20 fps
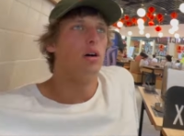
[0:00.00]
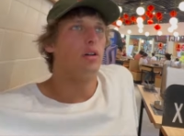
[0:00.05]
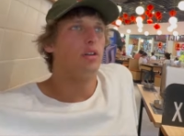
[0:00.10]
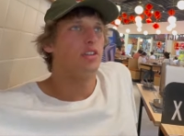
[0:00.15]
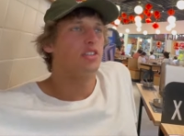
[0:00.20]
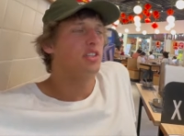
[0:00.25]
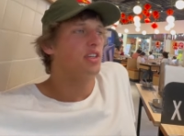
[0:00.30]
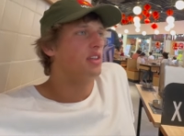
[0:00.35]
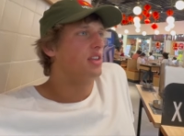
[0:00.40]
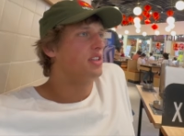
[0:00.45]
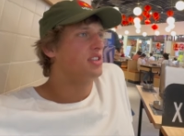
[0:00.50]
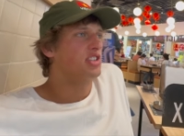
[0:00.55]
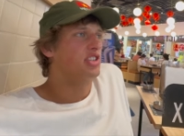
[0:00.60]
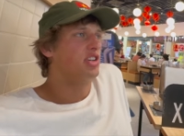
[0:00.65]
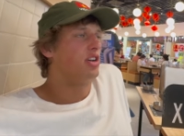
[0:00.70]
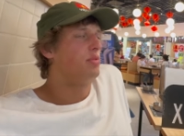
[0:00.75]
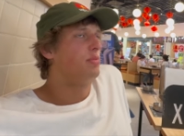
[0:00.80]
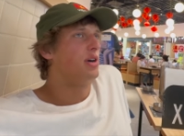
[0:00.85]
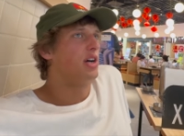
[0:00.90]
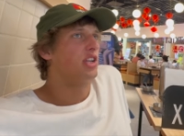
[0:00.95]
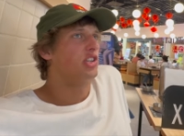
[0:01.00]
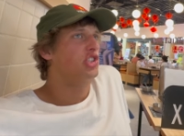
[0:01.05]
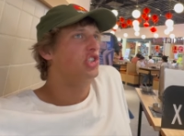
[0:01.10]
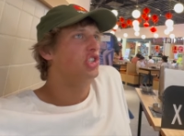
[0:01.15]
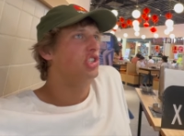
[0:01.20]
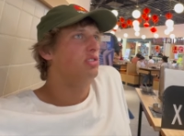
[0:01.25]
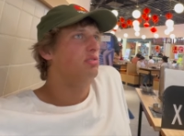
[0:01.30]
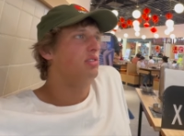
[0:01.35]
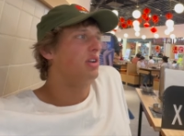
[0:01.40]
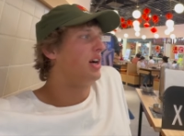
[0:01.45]
Honestly, that's so
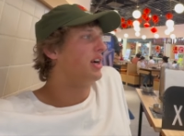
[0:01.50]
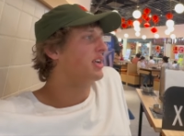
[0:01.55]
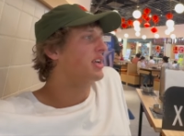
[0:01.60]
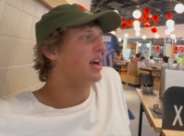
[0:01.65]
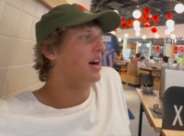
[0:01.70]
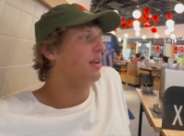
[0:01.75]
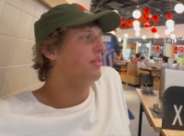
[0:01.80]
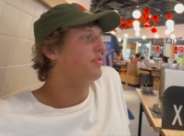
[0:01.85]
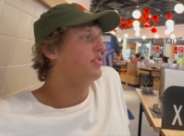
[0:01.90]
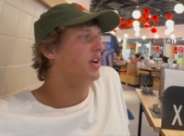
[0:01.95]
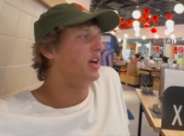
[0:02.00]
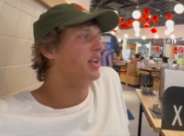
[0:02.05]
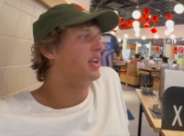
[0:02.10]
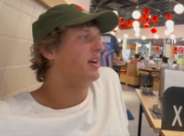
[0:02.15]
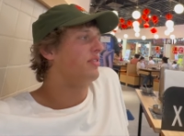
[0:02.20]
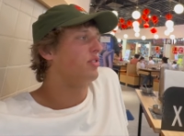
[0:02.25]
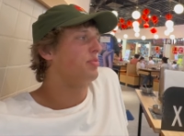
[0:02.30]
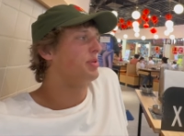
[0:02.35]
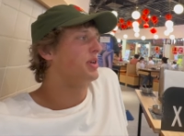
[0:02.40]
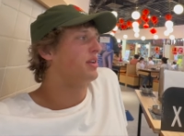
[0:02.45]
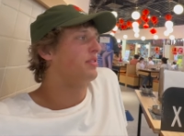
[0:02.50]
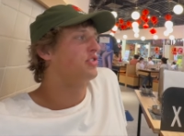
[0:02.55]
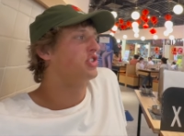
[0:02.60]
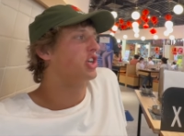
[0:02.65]
much. I can't fit another bit of